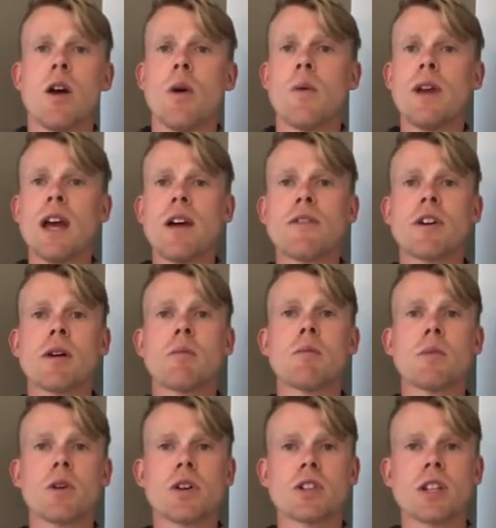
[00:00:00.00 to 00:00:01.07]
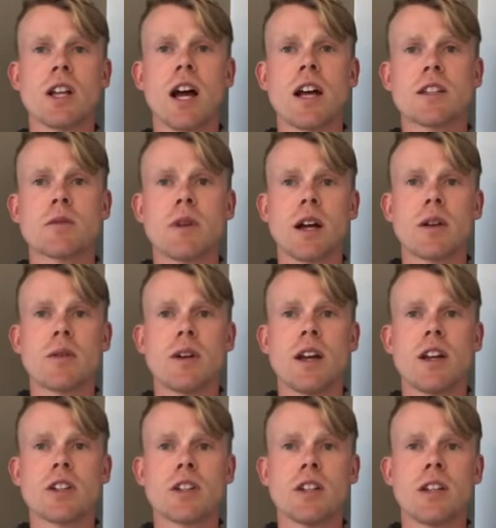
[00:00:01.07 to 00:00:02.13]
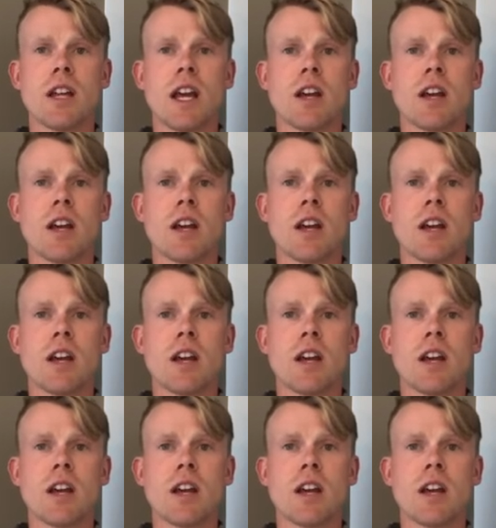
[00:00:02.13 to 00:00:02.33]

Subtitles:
we have commercialized recreation